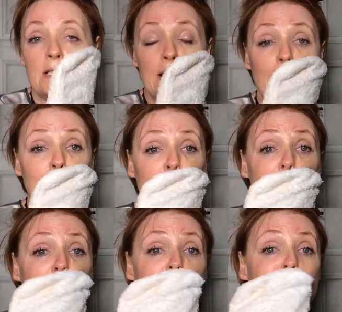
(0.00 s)
and don't
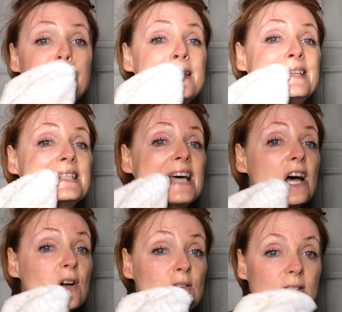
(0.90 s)
turn the mitt
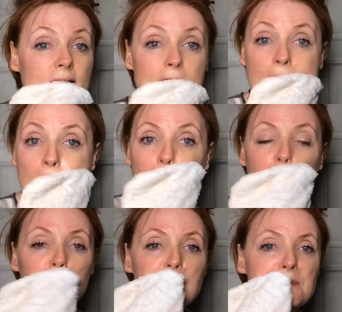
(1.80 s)
over.
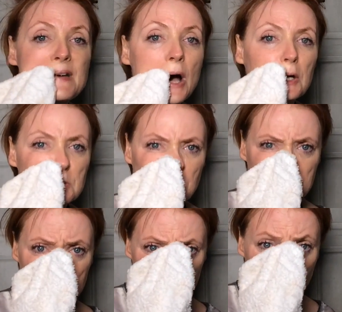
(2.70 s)
Hard to
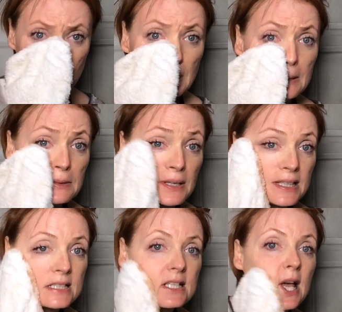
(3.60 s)
actually talk while you're
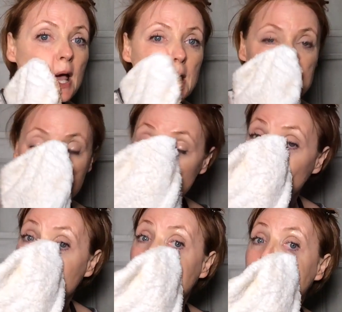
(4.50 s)
doing this. So that
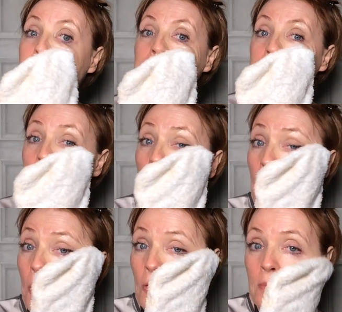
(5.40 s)
what happens is
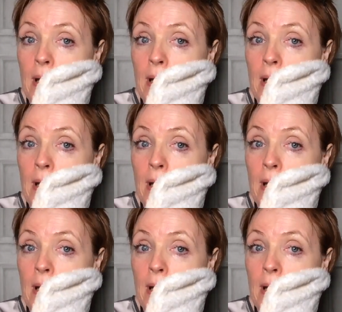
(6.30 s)
all the